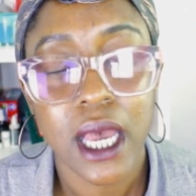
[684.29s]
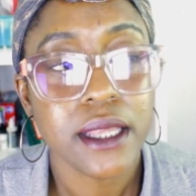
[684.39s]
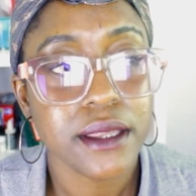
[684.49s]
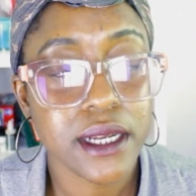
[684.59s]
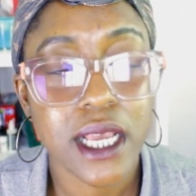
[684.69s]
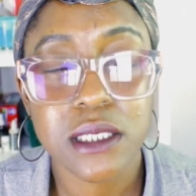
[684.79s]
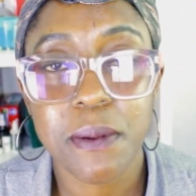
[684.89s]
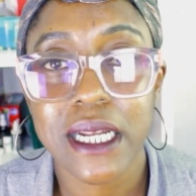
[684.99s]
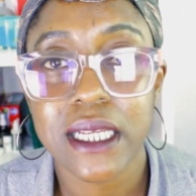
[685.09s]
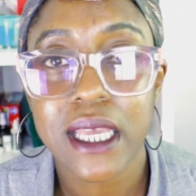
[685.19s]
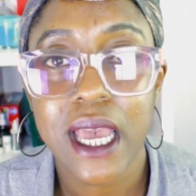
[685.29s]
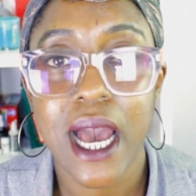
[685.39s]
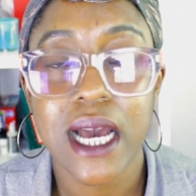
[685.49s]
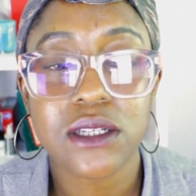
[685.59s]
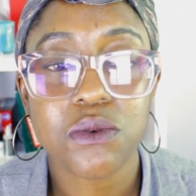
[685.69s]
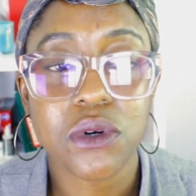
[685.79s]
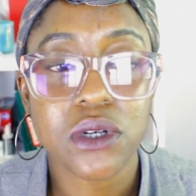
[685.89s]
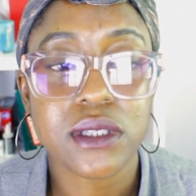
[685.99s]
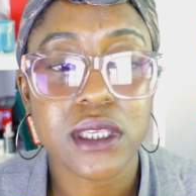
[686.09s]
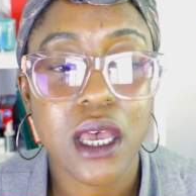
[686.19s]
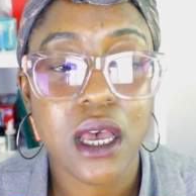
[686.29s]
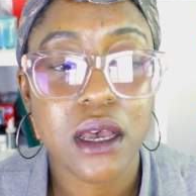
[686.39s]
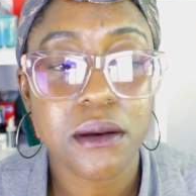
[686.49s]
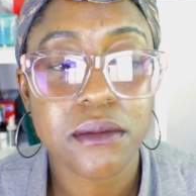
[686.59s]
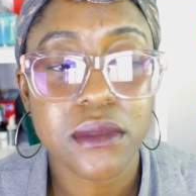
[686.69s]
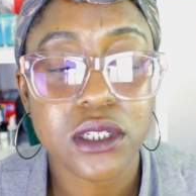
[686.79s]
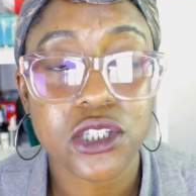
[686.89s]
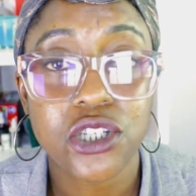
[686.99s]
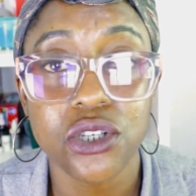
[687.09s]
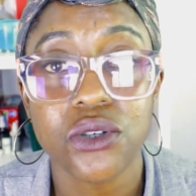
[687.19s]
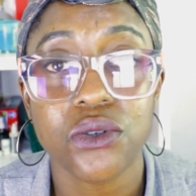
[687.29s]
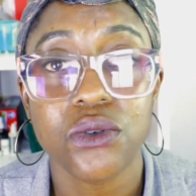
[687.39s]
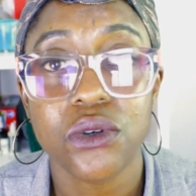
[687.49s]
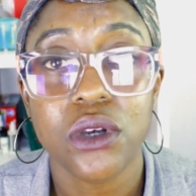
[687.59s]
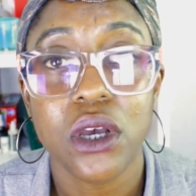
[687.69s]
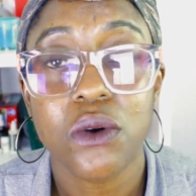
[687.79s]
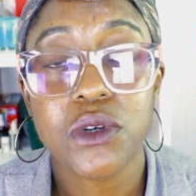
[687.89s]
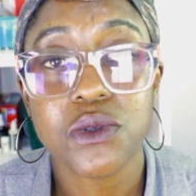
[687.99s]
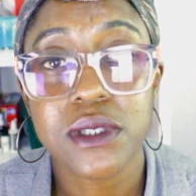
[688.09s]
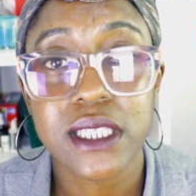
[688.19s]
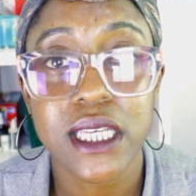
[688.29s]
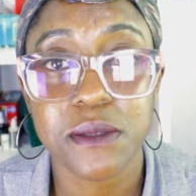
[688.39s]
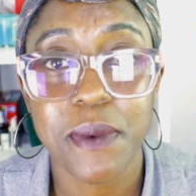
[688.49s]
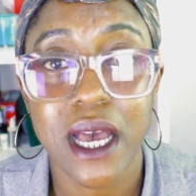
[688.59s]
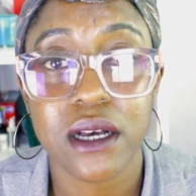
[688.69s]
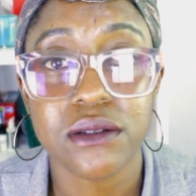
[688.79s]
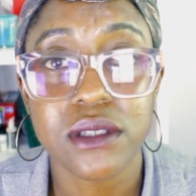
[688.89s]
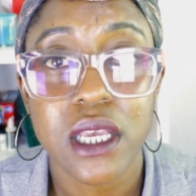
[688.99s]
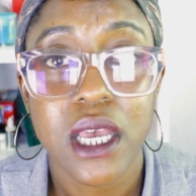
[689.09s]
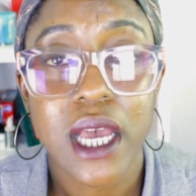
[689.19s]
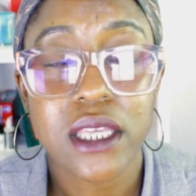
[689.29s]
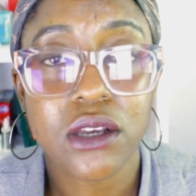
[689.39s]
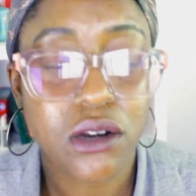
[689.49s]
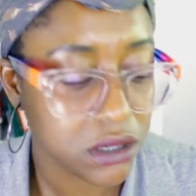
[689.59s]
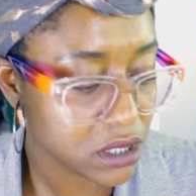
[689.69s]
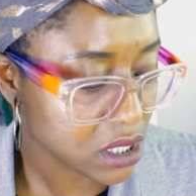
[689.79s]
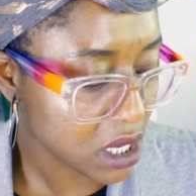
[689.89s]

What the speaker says: The next palette they had was 2, which was £6, and you got